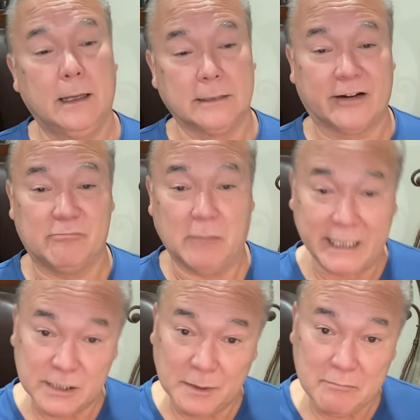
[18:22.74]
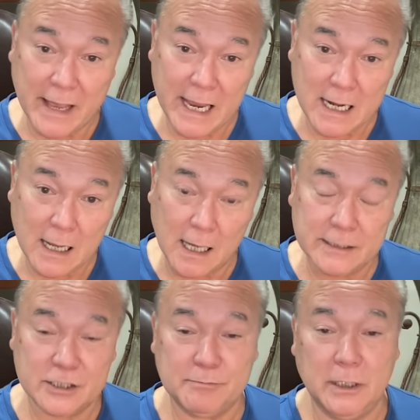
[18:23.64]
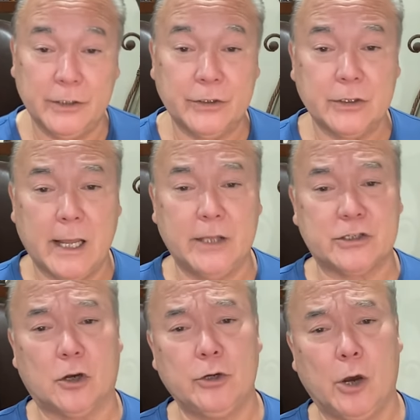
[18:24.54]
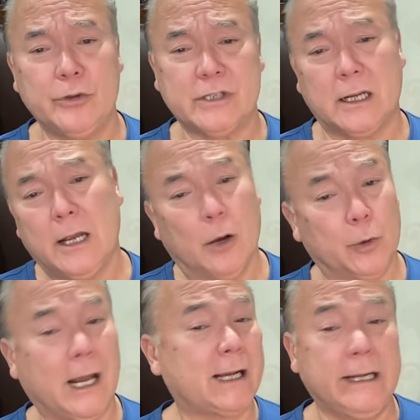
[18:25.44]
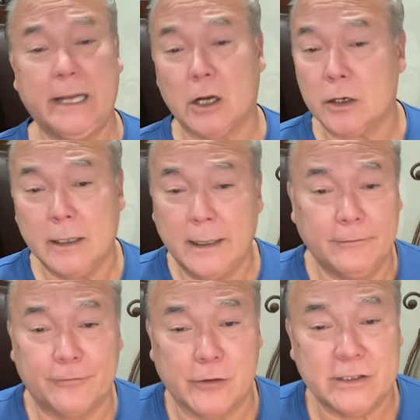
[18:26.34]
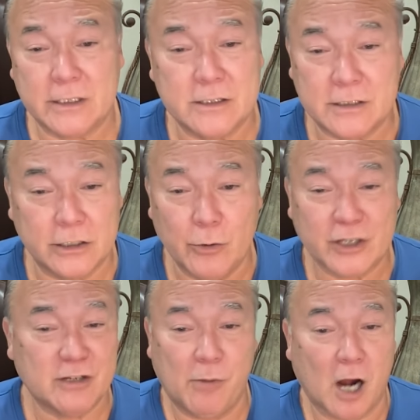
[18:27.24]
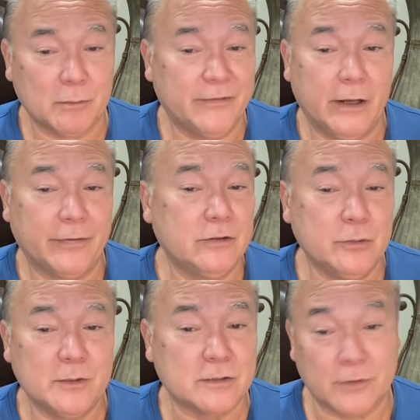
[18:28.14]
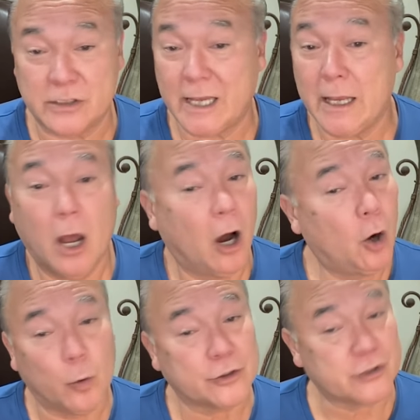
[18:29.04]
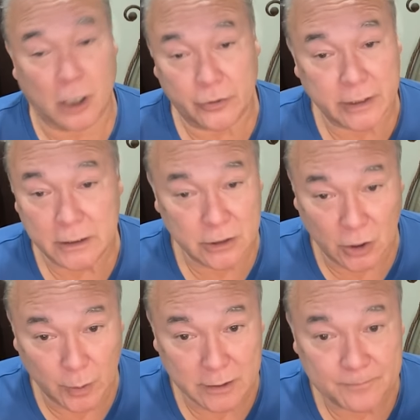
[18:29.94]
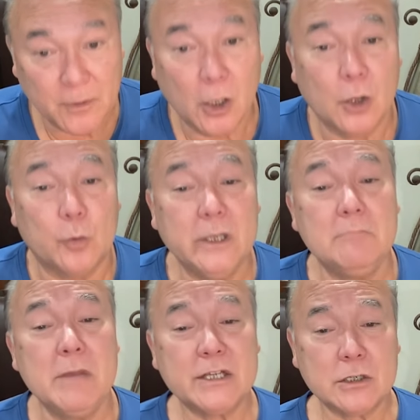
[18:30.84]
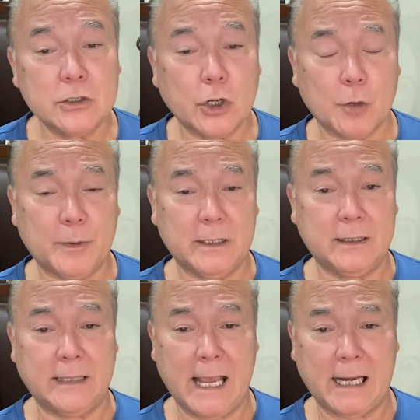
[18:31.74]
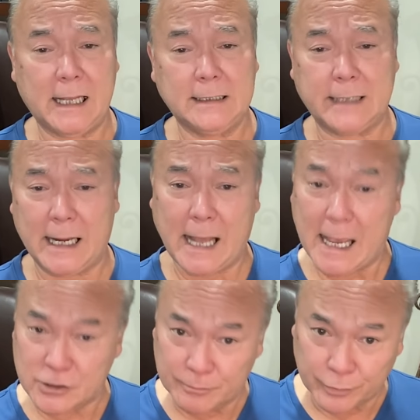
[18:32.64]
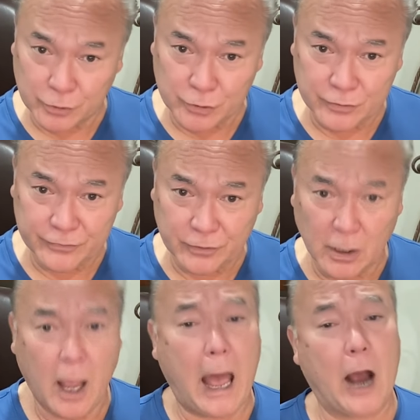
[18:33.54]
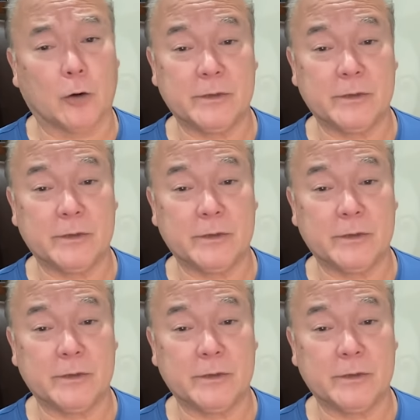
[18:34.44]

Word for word: A lot of money's been made on this blunder. And so no one's going to, we're not going to hear, for instance, U.S. Department of Health and Human Services say, oh, we're sorry. You know what? We misinterpreted the data. Data has improved. Our